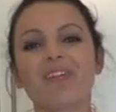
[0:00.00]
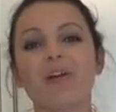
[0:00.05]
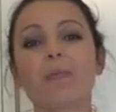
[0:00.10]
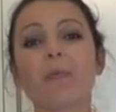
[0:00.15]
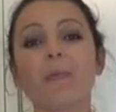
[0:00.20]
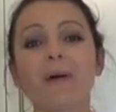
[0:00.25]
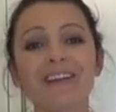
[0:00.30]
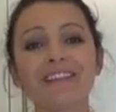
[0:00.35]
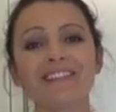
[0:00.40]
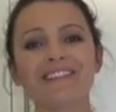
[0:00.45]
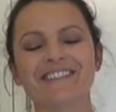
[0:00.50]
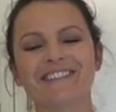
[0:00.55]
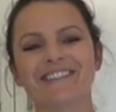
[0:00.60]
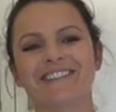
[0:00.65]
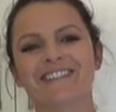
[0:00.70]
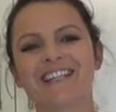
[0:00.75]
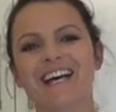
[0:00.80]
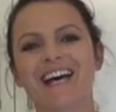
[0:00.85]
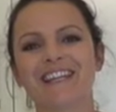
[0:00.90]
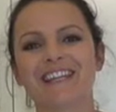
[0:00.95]
When you
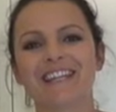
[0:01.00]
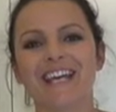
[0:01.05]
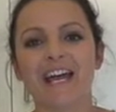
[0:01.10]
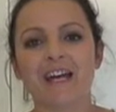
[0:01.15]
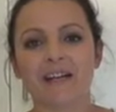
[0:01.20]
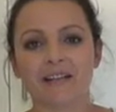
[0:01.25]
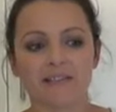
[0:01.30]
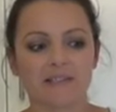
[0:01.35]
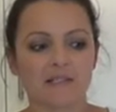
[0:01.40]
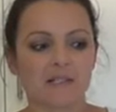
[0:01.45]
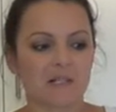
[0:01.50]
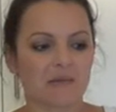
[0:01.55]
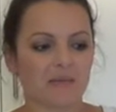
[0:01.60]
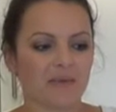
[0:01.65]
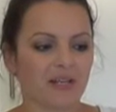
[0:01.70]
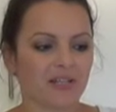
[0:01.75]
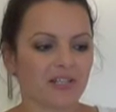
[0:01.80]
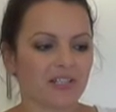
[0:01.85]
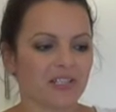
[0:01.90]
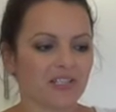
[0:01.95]
start to add the eggs to the
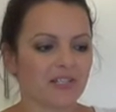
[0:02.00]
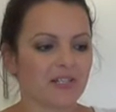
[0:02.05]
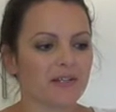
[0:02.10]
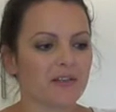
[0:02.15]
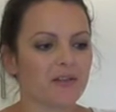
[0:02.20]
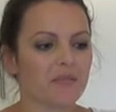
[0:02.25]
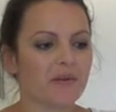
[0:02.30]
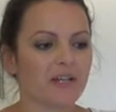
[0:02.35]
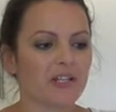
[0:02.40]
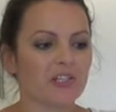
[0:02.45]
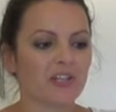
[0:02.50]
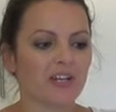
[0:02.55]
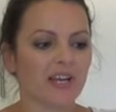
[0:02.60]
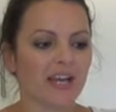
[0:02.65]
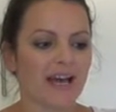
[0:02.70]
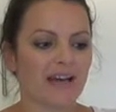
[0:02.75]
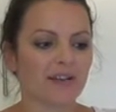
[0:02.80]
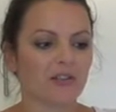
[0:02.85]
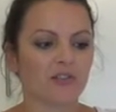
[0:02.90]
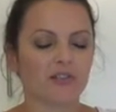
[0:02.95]
mixture
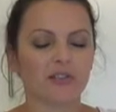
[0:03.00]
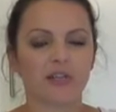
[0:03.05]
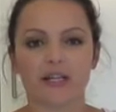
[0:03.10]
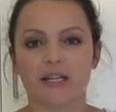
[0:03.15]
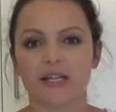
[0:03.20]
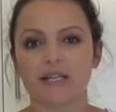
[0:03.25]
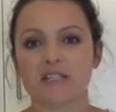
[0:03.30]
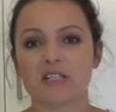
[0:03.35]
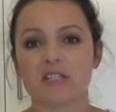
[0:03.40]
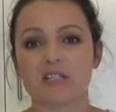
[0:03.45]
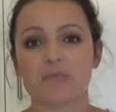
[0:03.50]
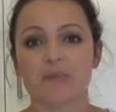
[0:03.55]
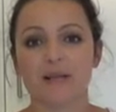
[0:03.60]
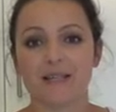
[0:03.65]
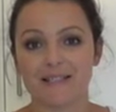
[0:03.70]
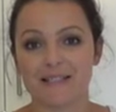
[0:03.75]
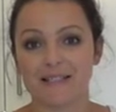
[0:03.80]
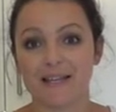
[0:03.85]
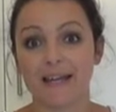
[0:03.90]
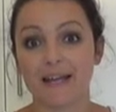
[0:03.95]
can look like it's
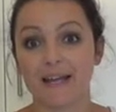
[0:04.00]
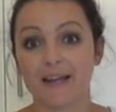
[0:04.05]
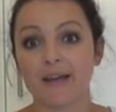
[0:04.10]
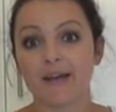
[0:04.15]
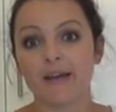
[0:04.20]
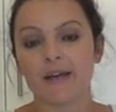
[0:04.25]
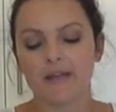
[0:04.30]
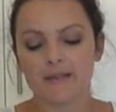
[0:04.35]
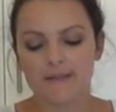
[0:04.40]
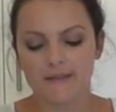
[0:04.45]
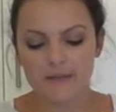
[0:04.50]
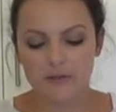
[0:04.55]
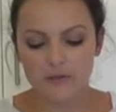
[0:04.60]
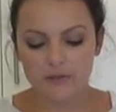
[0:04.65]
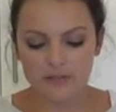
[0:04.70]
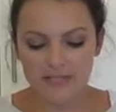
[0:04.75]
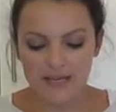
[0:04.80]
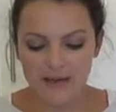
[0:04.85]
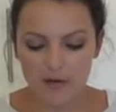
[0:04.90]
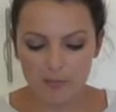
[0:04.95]
splitting.
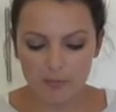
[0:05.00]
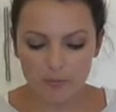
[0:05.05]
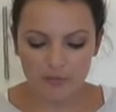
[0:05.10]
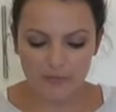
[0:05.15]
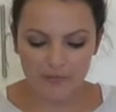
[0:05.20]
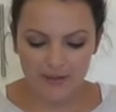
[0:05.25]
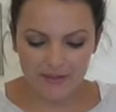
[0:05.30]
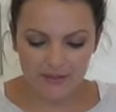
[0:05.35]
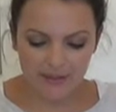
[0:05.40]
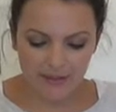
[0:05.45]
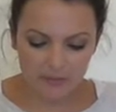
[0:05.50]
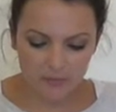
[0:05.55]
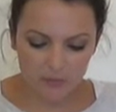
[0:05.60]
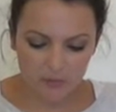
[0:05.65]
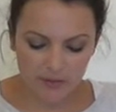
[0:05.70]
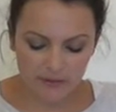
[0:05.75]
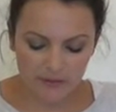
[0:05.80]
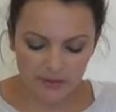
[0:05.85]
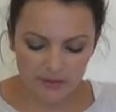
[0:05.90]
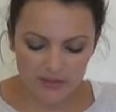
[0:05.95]
So to help prevent that,
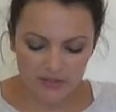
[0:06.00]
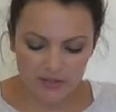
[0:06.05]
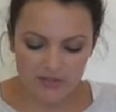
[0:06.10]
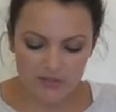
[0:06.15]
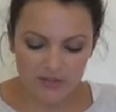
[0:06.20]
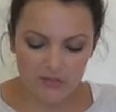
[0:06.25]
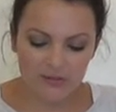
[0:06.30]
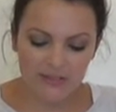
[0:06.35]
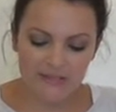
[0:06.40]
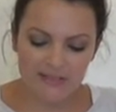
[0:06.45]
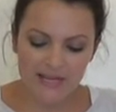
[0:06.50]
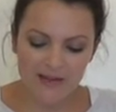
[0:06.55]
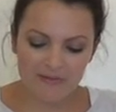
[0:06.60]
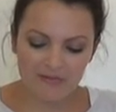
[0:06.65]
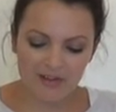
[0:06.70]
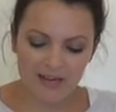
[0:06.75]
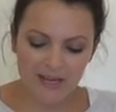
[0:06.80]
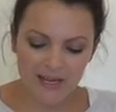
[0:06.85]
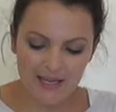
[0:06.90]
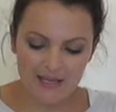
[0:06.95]
what I'm going to do is
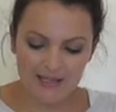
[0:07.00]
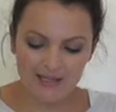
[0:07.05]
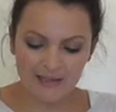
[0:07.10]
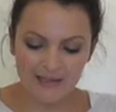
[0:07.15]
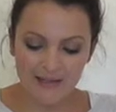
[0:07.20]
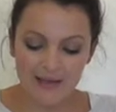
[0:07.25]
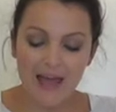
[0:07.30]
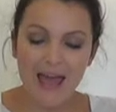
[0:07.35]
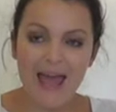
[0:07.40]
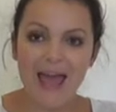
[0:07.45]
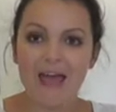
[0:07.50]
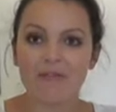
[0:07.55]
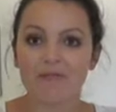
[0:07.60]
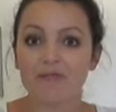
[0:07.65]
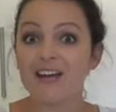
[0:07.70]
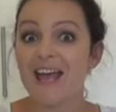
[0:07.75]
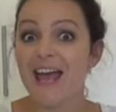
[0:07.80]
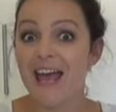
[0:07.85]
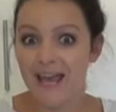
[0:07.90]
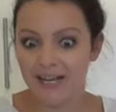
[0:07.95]
every
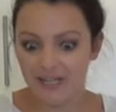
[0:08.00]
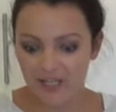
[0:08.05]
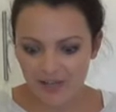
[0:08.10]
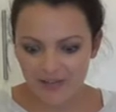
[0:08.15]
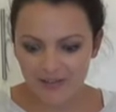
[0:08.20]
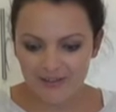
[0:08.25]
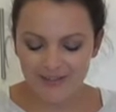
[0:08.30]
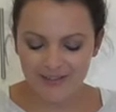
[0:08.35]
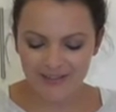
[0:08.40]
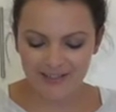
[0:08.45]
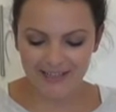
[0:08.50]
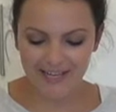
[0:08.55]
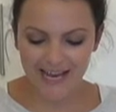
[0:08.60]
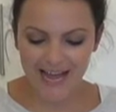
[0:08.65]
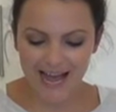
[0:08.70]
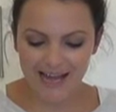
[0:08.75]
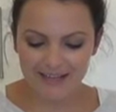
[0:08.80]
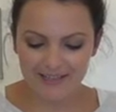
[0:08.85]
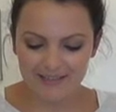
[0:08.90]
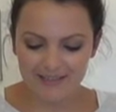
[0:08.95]
egg that I
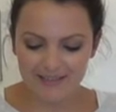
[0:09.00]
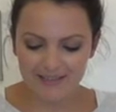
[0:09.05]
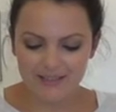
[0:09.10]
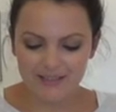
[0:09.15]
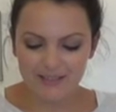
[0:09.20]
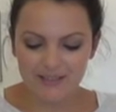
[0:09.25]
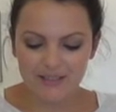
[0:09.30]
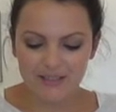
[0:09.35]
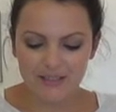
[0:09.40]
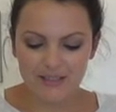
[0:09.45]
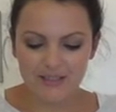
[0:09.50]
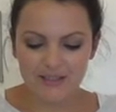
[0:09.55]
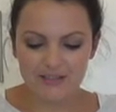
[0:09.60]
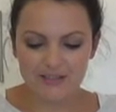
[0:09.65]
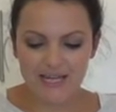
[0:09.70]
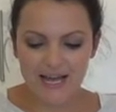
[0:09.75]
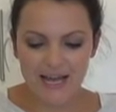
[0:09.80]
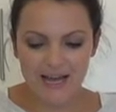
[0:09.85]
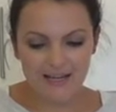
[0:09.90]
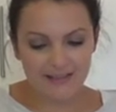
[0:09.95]
add, I'm going
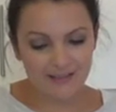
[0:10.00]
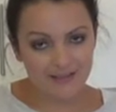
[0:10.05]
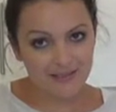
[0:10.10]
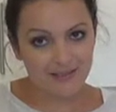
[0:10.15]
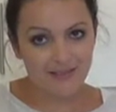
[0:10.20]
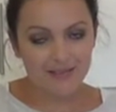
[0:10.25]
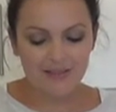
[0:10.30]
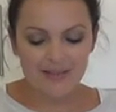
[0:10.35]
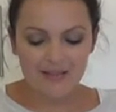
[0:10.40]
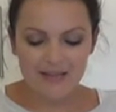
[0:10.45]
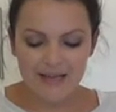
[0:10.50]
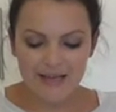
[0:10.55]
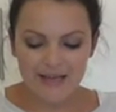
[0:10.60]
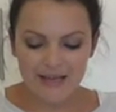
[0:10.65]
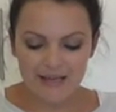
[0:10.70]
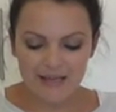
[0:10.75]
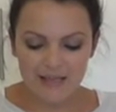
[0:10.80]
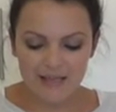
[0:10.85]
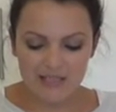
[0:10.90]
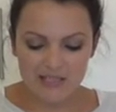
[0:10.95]
to add
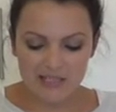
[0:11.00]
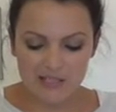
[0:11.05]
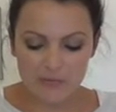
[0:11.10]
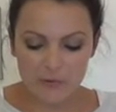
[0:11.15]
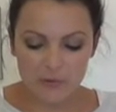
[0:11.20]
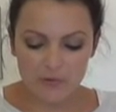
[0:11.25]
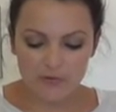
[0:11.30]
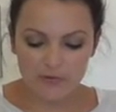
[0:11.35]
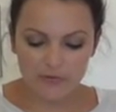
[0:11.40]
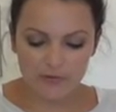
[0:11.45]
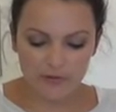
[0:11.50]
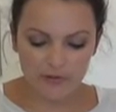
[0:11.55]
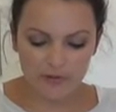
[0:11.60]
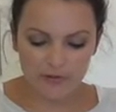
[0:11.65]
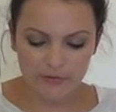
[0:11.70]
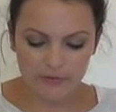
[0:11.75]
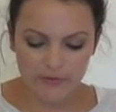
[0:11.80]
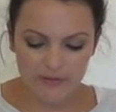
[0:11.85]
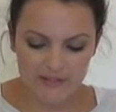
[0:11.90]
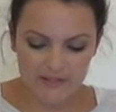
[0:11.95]
a spoonful
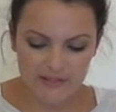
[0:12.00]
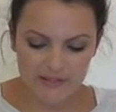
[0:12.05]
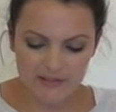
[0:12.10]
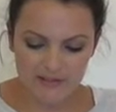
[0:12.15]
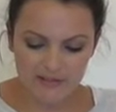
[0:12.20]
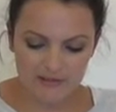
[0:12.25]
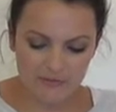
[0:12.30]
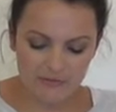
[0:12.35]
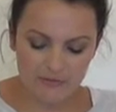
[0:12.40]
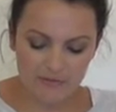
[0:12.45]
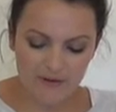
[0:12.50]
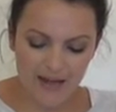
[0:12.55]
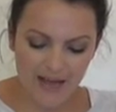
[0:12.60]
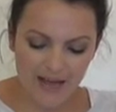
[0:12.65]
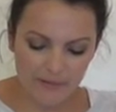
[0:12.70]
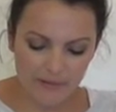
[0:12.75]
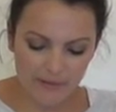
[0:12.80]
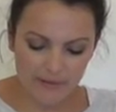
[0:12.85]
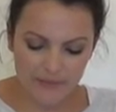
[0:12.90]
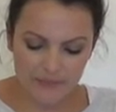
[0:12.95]
of this sort of
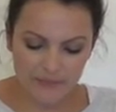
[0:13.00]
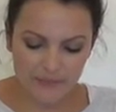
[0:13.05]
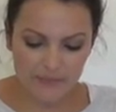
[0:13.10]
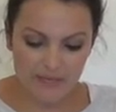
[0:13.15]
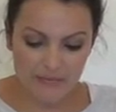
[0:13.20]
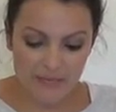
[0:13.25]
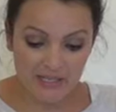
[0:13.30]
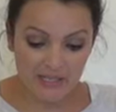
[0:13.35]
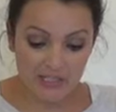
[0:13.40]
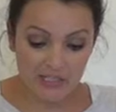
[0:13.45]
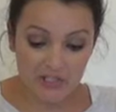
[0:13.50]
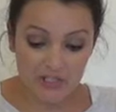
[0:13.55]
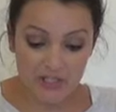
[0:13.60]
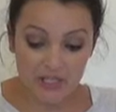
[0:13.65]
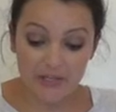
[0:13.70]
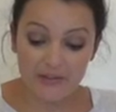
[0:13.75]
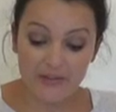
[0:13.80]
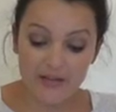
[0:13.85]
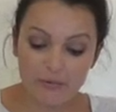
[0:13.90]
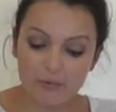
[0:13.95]
flour
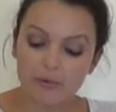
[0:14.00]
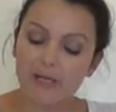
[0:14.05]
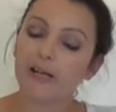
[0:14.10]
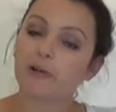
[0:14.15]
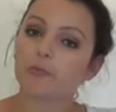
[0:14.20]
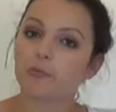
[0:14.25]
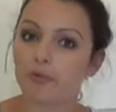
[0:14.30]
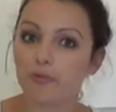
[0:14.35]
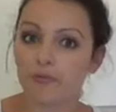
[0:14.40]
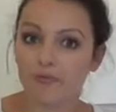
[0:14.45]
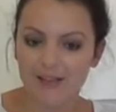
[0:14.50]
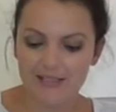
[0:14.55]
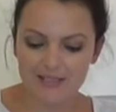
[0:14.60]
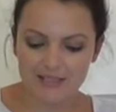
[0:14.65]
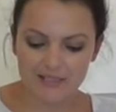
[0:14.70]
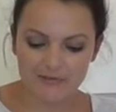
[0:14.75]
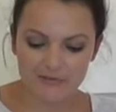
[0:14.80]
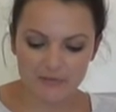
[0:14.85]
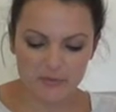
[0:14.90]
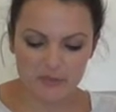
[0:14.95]
mixture that will help
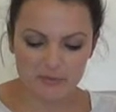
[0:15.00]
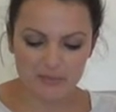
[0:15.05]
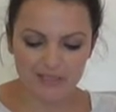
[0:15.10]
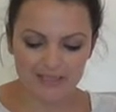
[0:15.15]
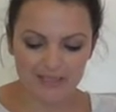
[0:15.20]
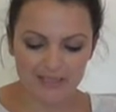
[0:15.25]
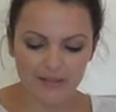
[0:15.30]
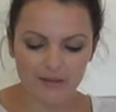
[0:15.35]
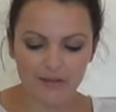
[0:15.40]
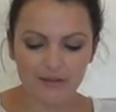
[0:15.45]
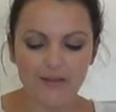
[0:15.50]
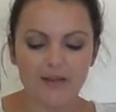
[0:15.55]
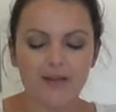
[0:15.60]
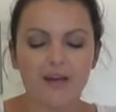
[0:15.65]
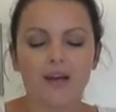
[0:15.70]
prevent it from splitting.